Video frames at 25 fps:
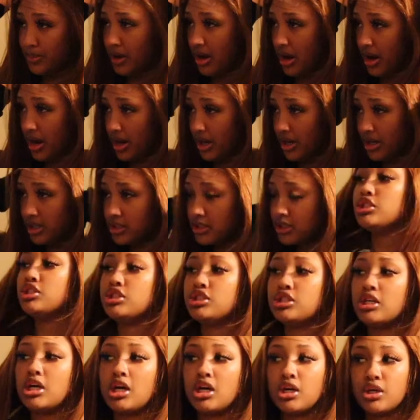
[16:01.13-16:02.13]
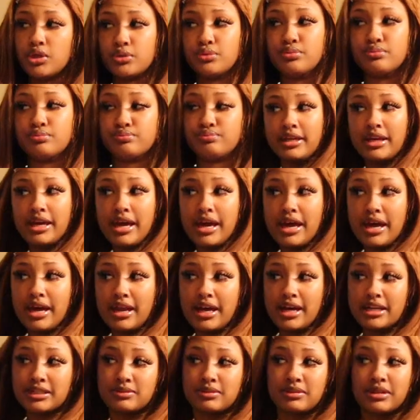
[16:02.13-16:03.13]
part. So yeah,
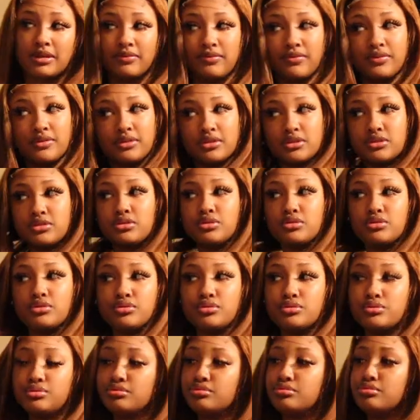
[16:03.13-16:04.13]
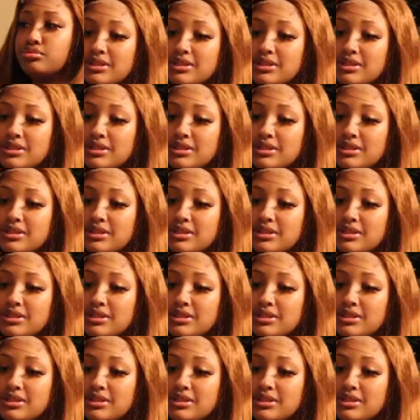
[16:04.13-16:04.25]
that's what I'm finna do.